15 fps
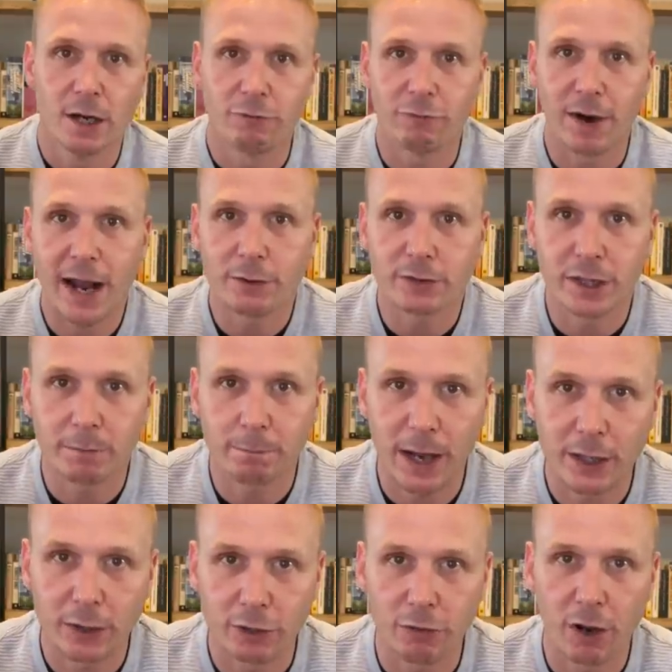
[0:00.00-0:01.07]
rousing
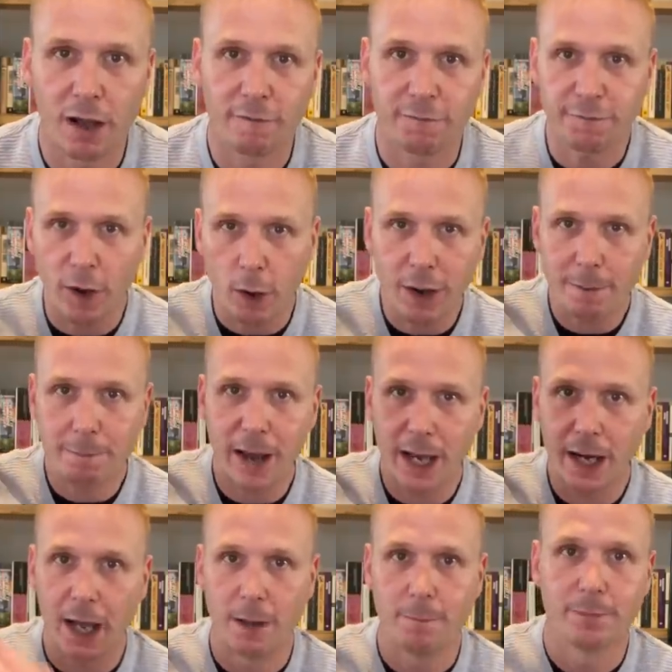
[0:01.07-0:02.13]
battle cry of Faugh a
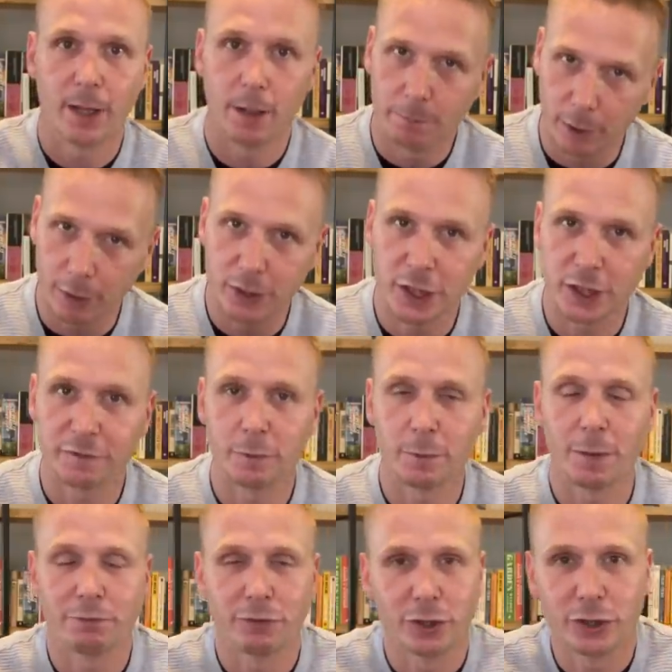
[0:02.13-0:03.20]
Ballagh! Apologies for
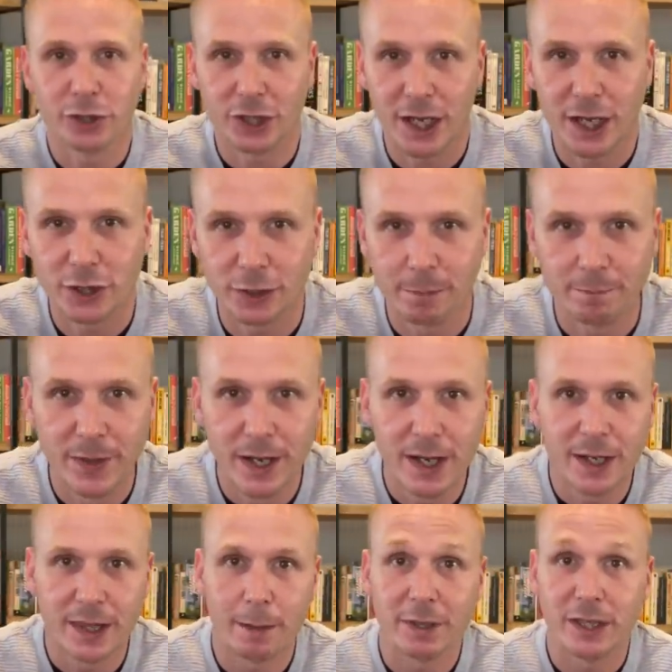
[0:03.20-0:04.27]
my pronunciation.
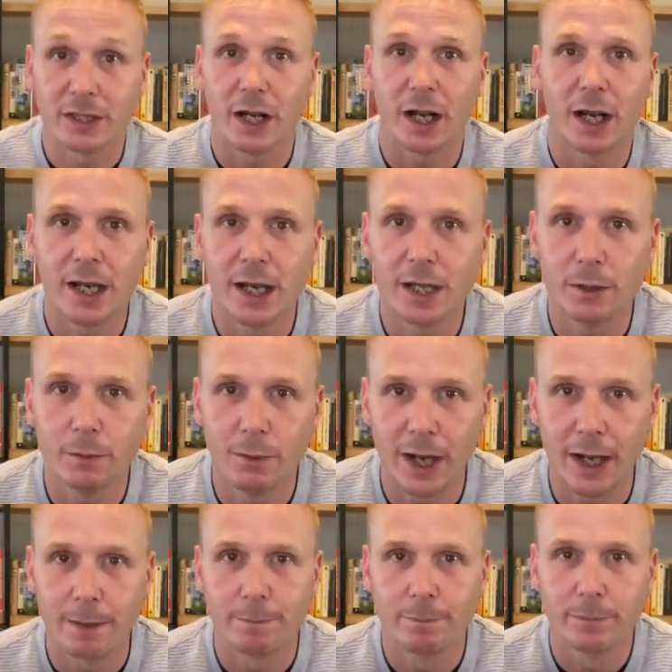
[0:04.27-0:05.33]
That means clear the
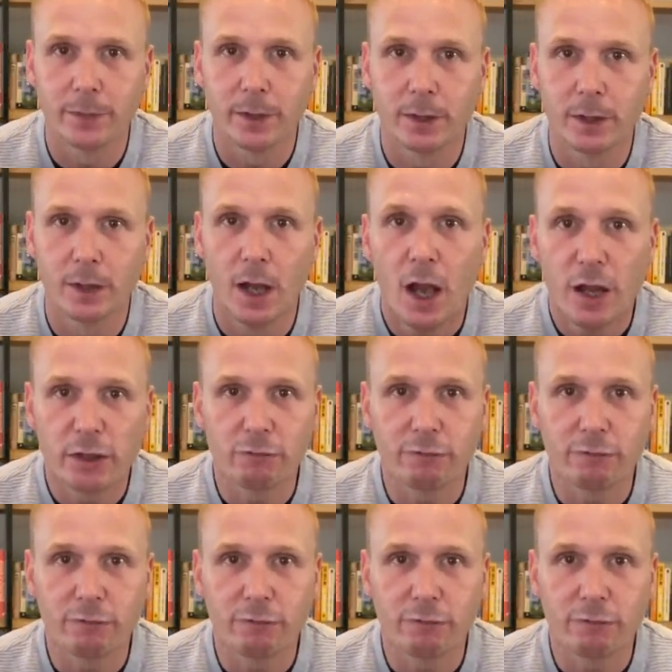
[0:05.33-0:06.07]
way. The